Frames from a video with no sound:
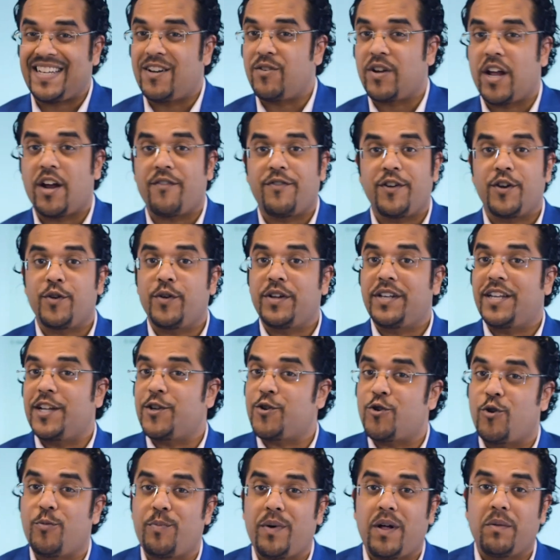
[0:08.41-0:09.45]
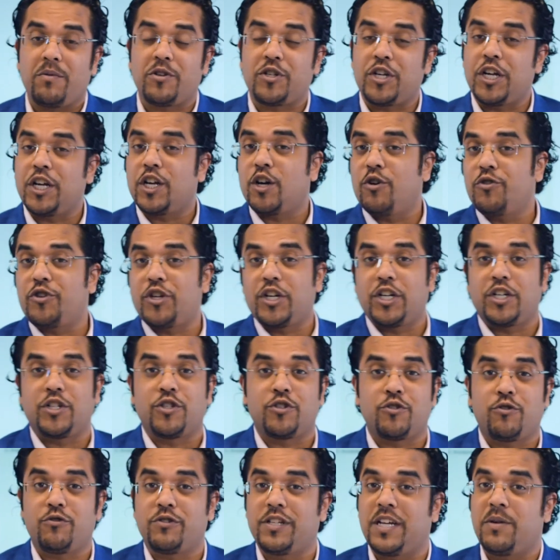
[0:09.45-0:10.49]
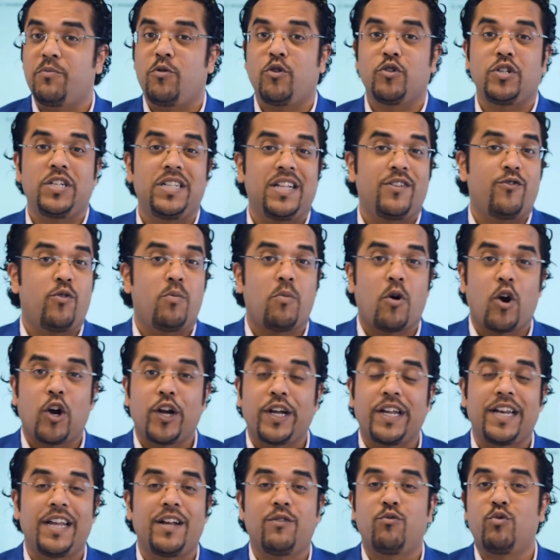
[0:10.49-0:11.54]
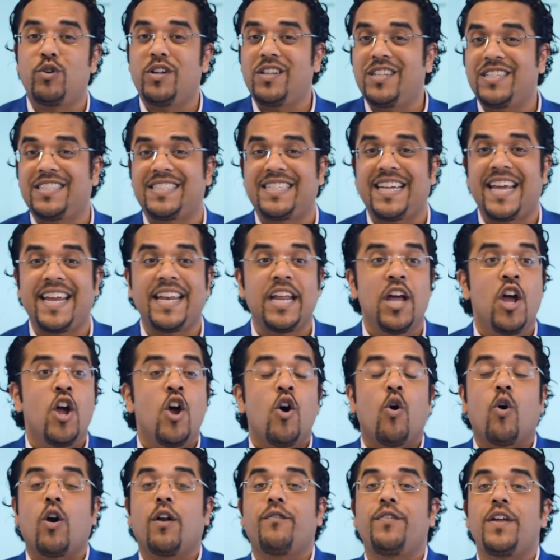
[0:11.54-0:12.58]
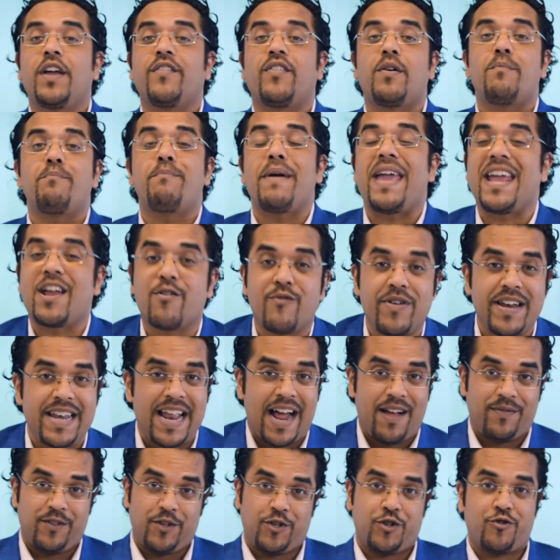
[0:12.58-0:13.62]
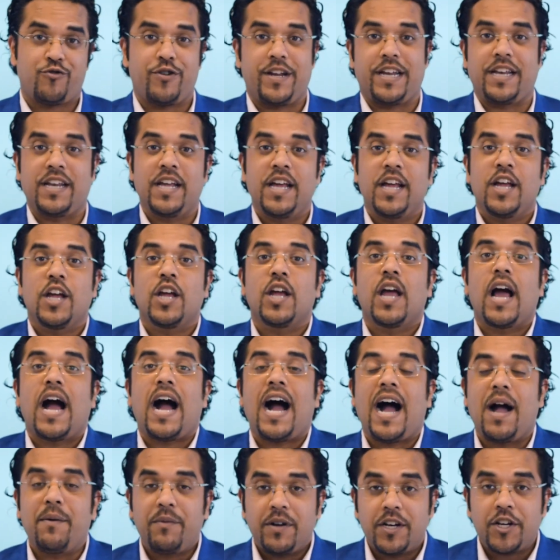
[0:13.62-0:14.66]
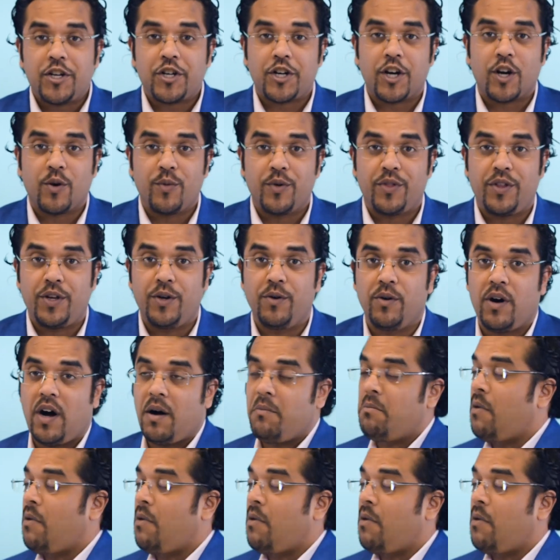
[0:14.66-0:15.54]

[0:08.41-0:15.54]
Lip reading: I don't care if you're doing digital publishing, coaching, consulting, multi-level marketing, real estate, or if you have a bakery down the street. I'm going to share with you a